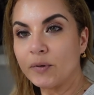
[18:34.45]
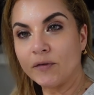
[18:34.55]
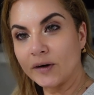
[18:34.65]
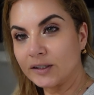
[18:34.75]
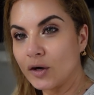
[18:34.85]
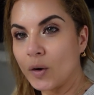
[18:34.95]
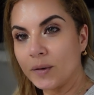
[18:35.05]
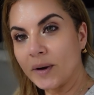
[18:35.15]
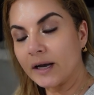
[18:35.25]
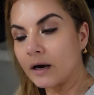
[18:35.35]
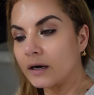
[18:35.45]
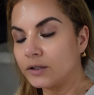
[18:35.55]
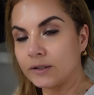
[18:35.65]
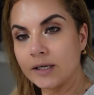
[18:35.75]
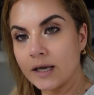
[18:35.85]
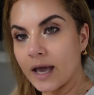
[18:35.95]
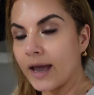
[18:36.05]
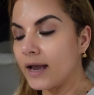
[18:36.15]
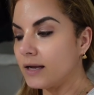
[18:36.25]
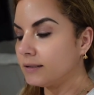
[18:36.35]
prefer to go in my car just in
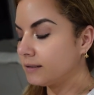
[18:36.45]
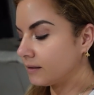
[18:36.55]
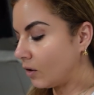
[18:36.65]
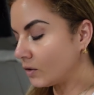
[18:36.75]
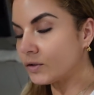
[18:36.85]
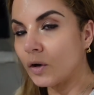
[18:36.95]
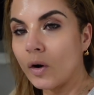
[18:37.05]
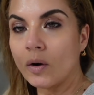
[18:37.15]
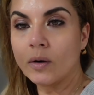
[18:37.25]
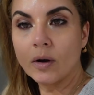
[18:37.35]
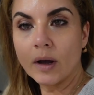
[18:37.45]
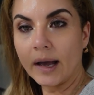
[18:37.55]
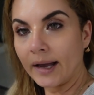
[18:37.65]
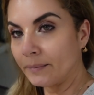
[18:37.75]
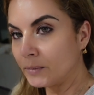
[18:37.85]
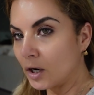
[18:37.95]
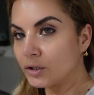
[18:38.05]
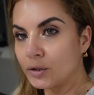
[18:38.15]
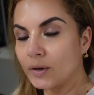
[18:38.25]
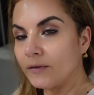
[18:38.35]
case. Also, I'm not
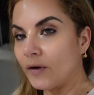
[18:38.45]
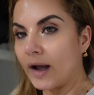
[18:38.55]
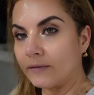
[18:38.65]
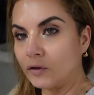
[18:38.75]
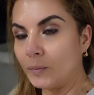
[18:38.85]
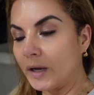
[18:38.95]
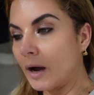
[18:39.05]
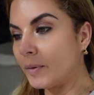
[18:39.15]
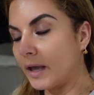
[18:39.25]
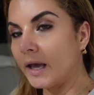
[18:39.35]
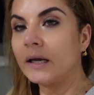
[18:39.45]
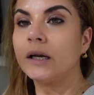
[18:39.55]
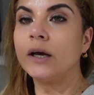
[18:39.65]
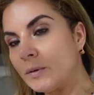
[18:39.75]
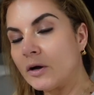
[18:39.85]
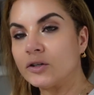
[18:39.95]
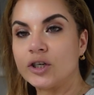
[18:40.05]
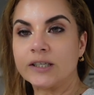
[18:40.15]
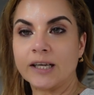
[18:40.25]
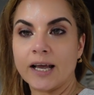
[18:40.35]
sure if I have to pick up Keilly because she
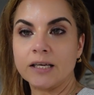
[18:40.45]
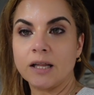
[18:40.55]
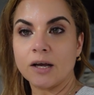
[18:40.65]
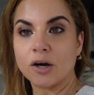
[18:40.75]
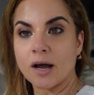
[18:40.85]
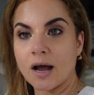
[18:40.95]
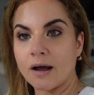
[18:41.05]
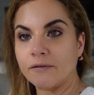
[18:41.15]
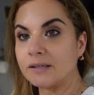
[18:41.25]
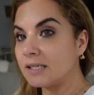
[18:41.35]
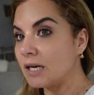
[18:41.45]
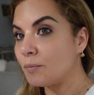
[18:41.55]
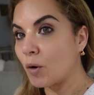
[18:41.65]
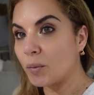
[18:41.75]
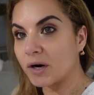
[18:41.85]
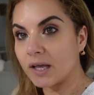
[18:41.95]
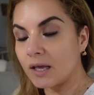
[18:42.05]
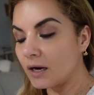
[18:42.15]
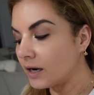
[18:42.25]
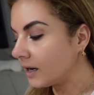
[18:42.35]
say they're gonna have a sleepover
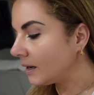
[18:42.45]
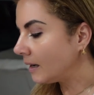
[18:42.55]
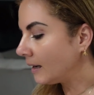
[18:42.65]
here.